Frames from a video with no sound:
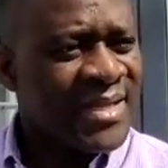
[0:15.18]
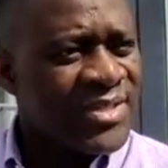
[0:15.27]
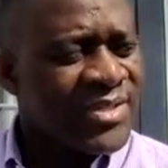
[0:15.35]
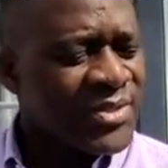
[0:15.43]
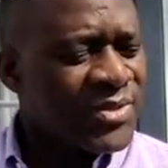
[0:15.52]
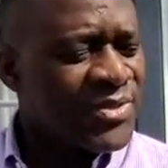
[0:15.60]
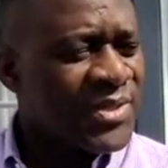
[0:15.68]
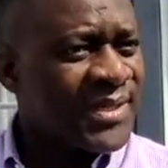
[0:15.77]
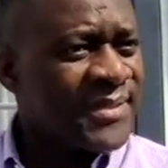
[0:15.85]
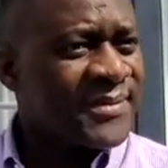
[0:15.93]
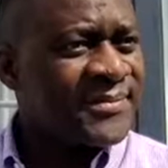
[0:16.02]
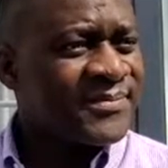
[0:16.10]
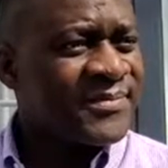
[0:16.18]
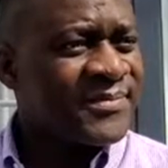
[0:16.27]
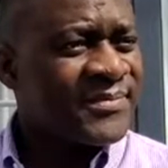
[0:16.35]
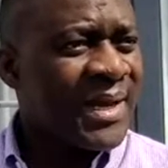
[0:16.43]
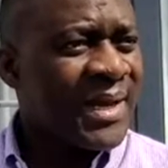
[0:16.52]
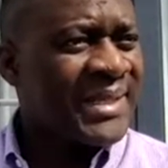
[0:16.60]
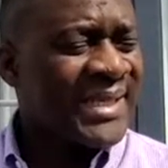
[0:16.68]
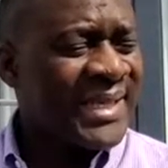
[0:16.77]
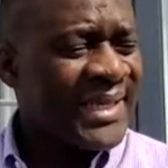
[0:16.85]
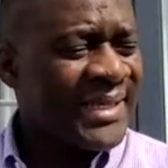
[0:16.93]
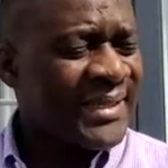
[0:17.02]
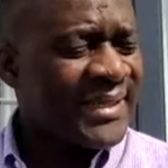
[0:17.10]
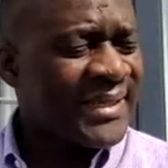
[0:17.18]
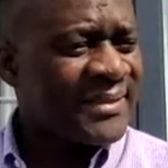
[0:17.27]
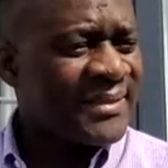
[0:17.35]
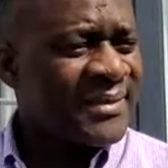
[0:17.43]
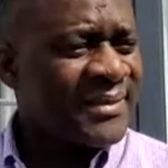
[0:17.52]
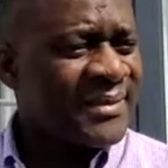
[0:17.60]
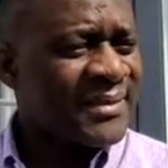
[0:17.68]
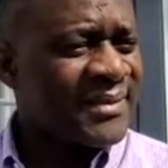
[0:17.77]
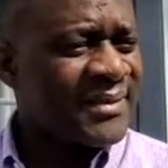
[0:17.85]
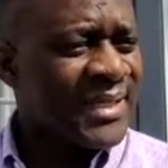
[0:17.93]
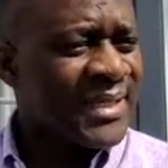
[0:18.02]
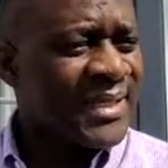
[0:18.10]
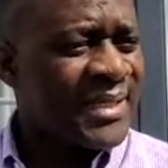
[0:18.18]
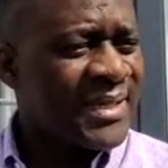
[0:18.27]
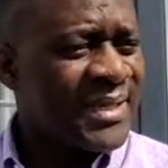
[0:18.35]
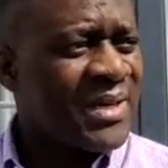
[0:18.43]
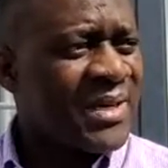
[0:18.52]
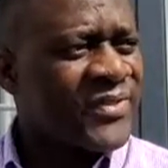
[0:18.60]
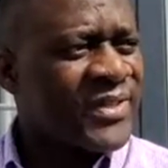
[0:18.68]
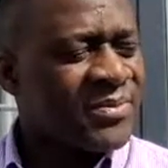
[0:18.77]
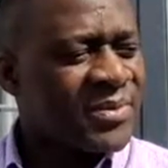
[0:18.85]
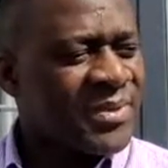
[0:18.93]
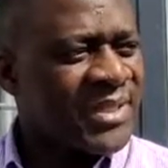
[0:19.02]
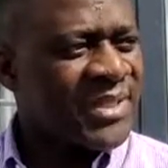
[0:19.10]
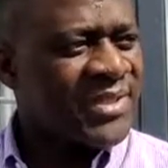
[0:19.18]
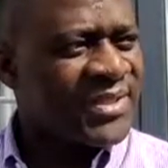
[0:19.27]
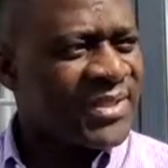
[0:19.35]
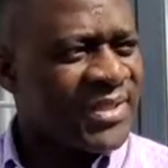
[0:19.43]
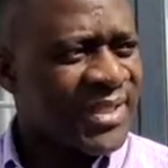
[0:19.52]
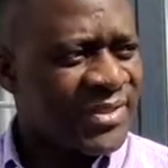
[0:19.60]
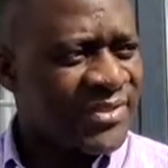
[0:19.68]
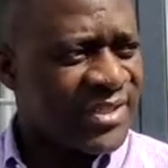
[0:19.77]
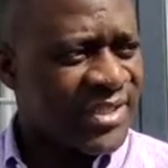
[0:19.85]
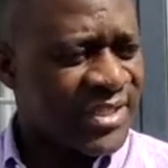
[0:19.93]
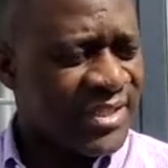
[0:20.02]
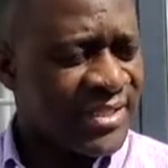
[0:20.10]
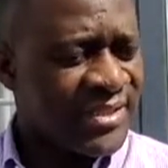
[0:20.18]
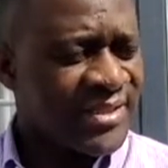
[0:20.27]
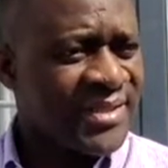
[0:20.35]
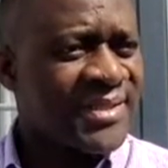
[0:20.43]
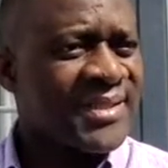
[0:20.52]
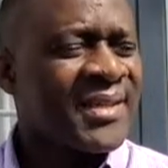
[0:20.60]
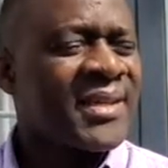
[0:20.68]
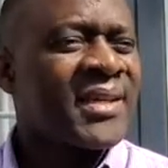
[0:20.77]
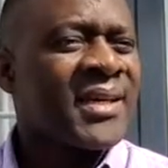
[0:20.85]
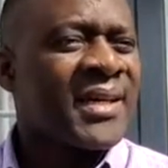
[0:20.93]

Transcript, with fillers: So, um, I mean, the lung, the lung macrophage population is heterogeneous. Yes.